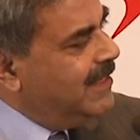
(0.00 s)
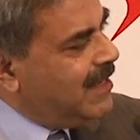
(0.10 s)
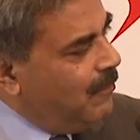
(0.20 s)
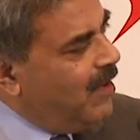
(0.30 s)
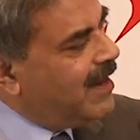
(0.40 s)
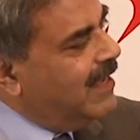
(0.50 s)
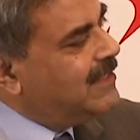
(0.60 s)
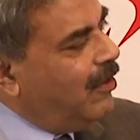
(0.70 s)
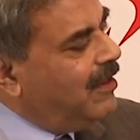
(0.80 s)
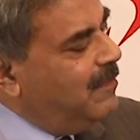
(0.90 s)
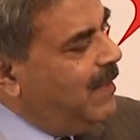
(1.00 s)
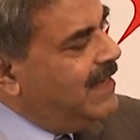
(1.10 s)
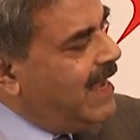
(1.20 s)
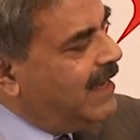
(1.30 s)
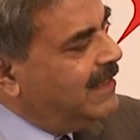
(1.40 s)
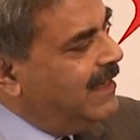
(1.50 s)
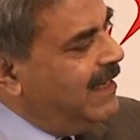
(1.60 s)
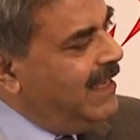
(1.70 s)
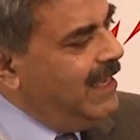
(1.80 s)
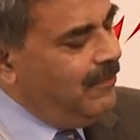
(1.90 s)
Some work has already been done.
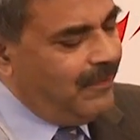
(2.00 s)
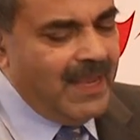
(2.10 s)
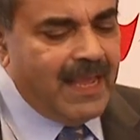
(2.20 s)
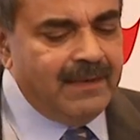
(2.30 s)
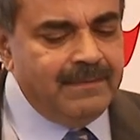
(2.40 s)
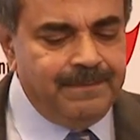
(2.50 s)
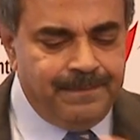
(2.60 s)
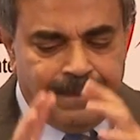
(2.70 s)
If we can